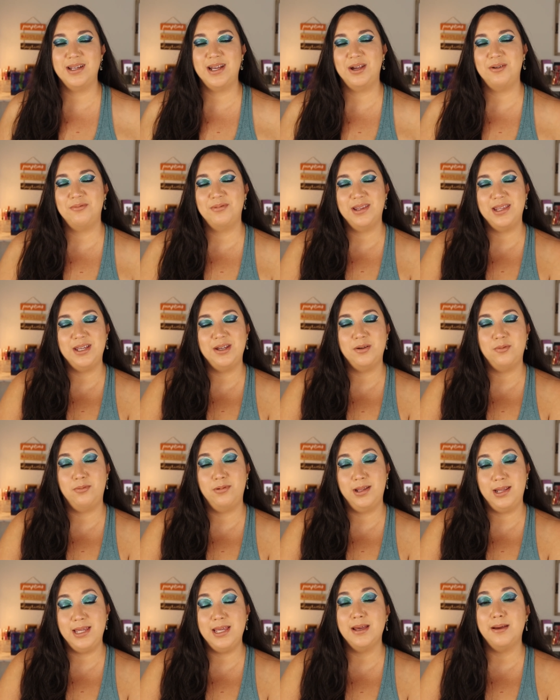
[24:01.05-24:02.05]
I really,
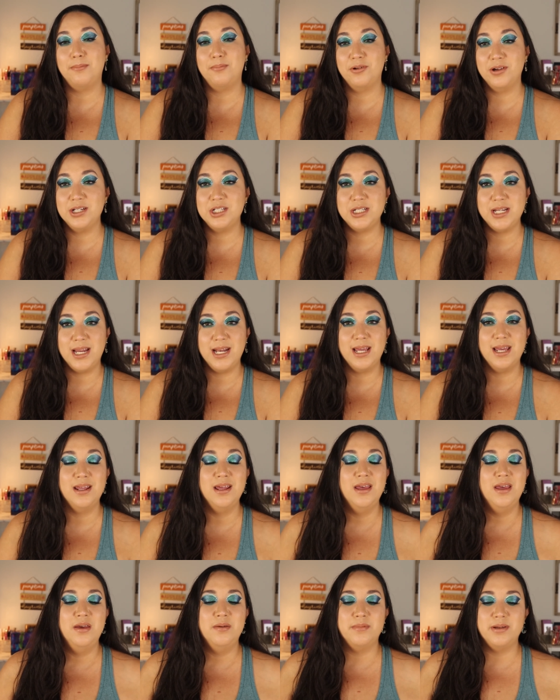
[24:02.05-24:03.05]
really appreciate it.
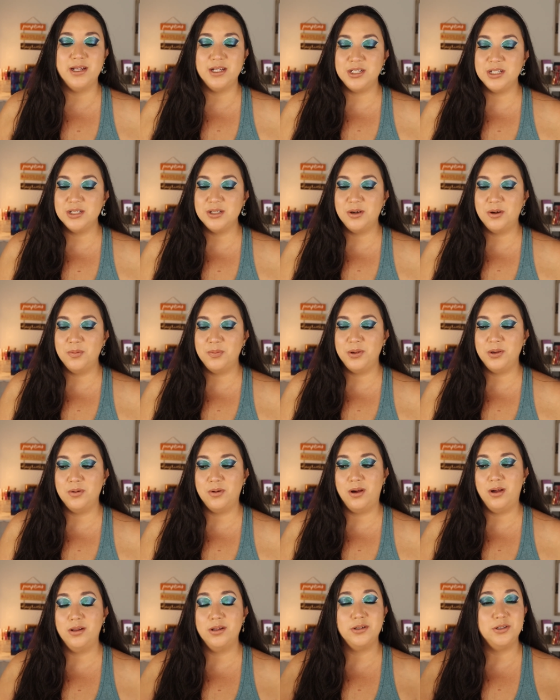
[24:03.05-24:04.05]
But I just hope you
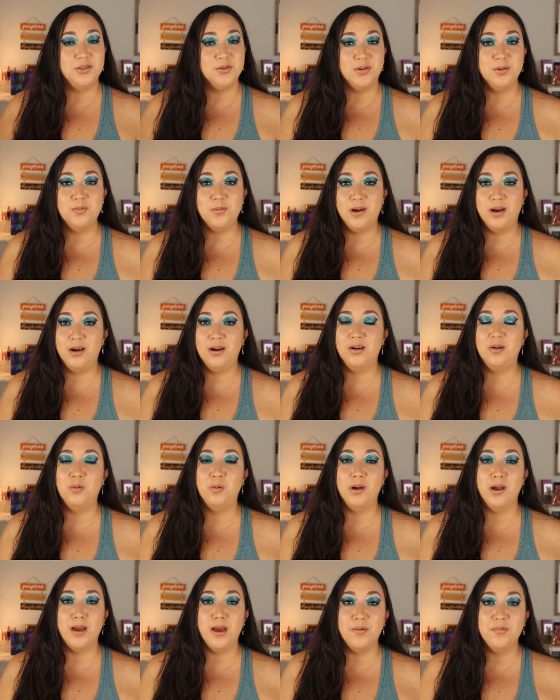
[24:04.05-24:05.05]
all are doing well
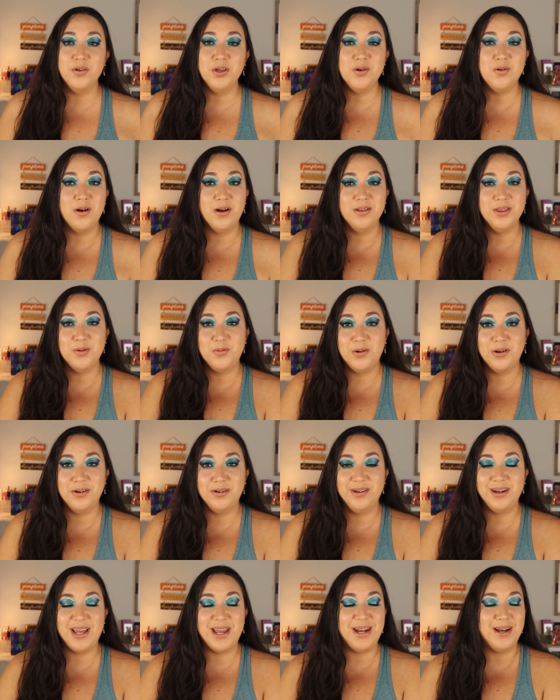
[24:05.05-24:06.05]
wherever you are in the
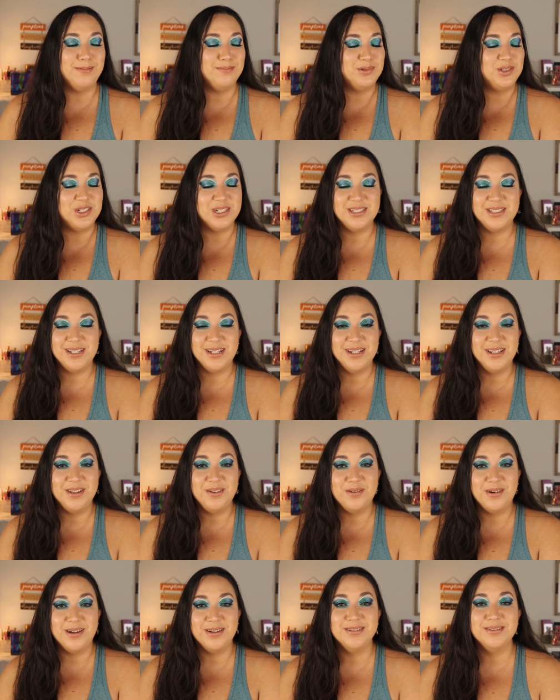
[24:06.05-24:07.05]
world. And I'm just sending
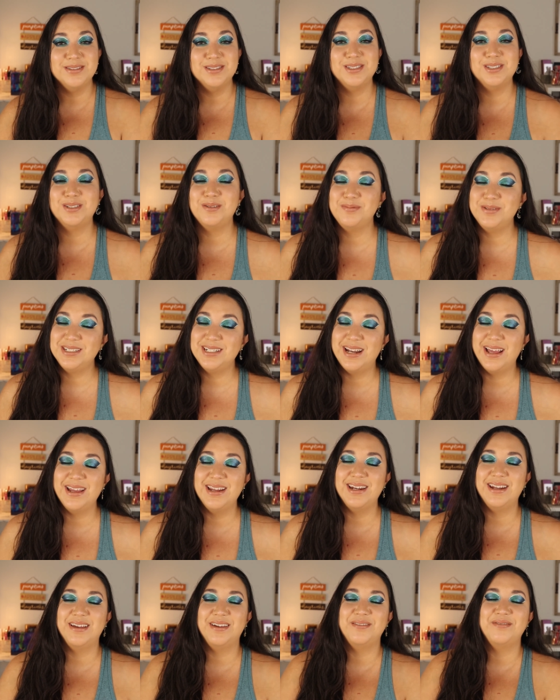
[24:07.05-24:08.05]
you all so much light
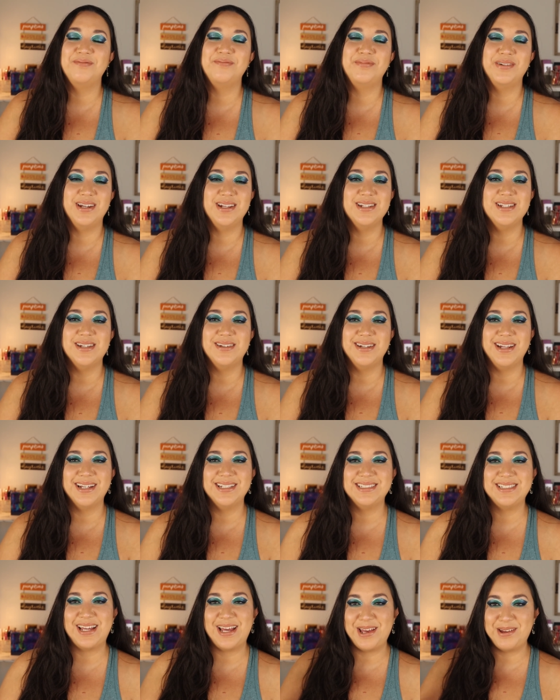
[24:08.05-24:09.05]
and love. But until
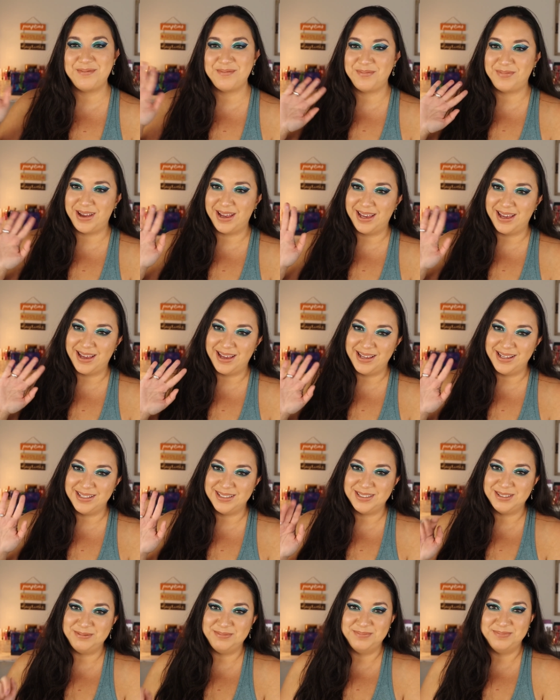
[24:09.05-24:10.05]
next time, bye guys.